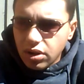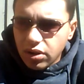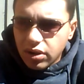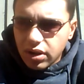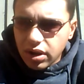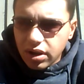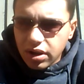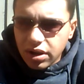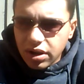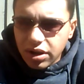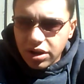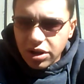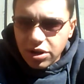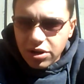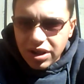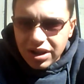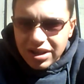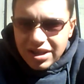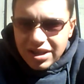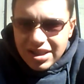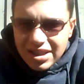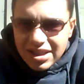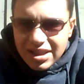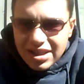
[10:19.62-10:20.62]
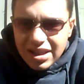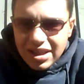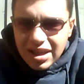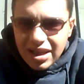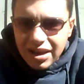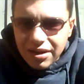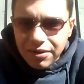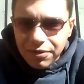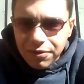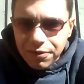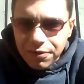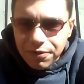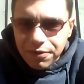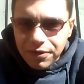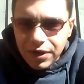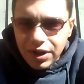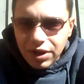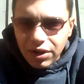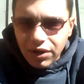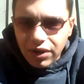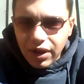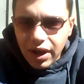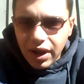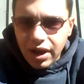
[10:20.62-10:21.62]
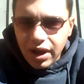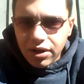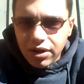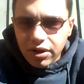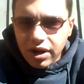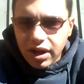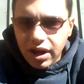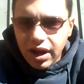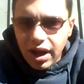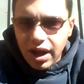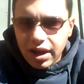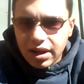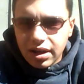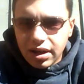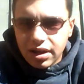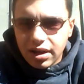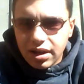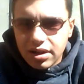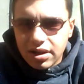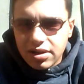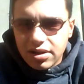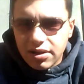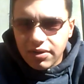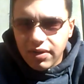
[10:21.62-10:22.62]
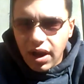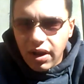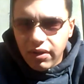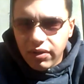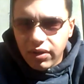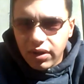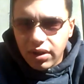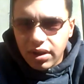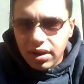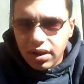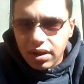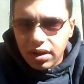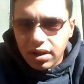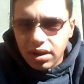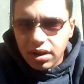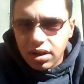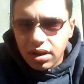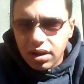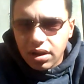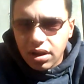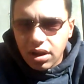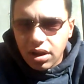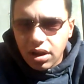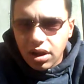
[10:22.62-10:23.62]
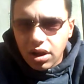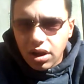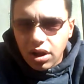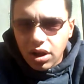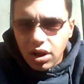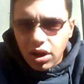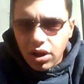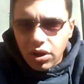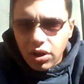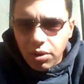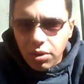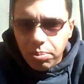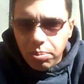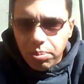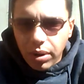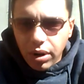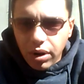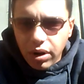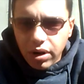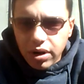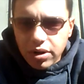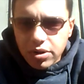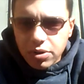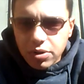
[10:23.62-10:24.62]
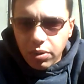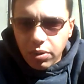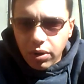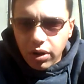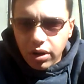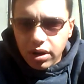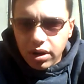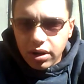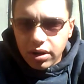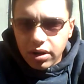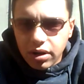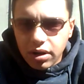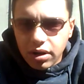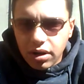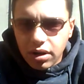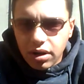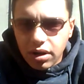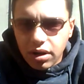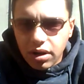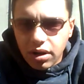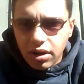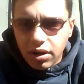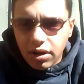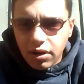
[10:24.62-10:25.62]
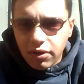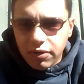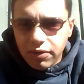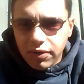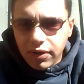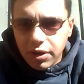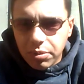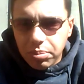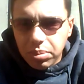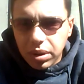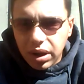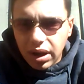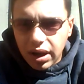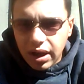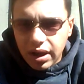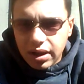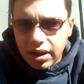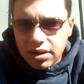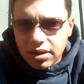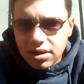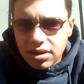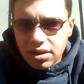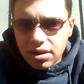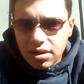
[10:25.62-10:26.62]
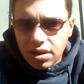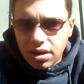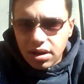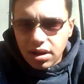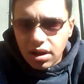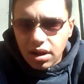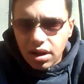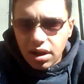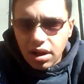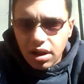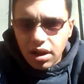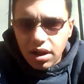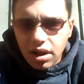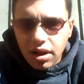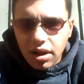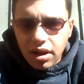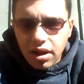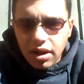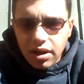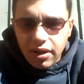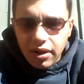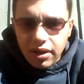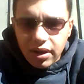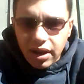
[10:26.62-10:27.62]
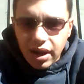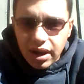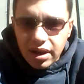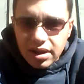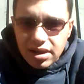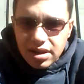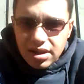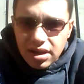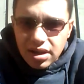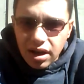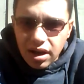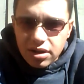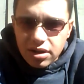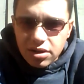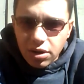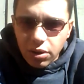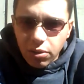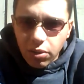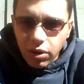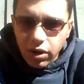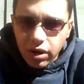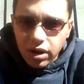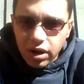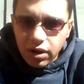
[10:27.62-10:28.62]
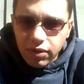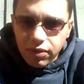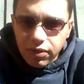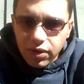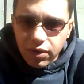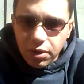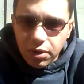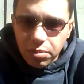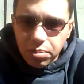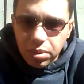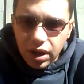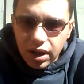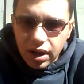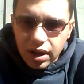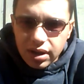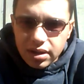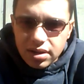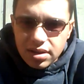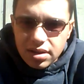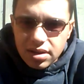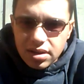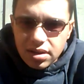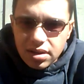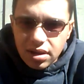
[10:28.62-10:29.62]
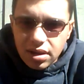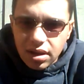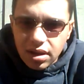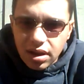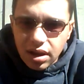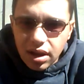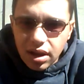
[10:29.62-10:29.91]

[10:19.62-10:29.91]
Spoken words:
you can see and feel the interconnectedness of everything. The bird is working for the plants, the insects are working for the plants